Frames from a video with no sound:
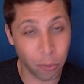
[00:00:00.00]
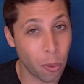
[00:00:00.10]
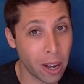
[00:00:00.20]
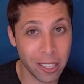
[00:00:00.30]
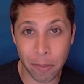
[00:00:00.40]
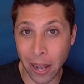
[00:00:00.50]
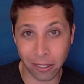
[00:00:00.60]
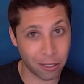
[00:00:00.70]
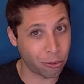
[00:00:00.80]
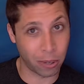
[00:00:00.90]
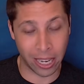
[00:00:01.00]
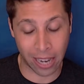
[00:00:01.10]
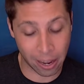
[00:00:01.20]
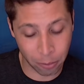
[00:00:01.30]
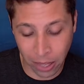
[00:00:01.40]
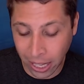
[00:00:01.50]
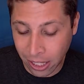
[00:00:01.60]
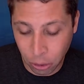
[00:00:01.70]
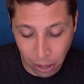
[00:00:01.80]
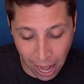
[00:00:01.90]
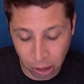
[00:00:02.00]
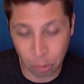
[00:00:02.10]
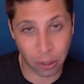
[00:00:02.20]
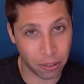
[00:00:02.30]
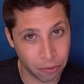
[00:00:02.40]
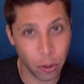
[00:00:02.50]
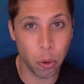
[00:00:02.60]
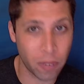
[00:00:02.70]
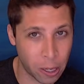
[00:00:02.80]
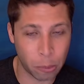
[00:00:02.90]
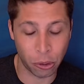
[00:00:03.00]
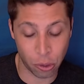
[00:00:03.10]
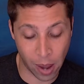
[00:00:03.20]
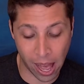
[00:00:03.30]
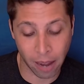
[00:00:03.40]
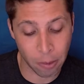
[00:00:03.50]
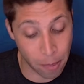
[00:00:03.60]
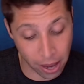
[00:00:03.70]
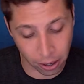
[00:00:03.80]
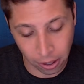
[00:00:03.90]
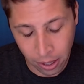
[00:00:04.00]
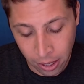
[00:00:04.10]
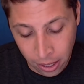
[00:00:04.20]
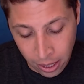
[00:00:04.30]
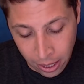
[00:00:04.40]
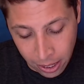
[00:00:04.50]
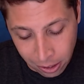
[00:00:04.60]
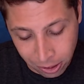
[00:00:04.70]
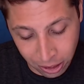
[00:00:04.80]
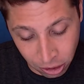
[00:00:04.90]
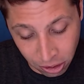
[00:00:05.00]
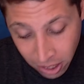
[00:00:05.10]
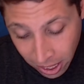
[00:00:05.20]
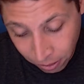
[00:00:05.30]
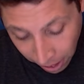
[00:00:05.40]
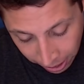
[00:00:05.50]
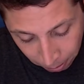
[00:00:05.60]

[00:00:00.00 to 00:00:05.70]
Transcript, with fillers: One is better than three. And with any sort of algebra, the fewer variables you have, the better. So let's just see, right?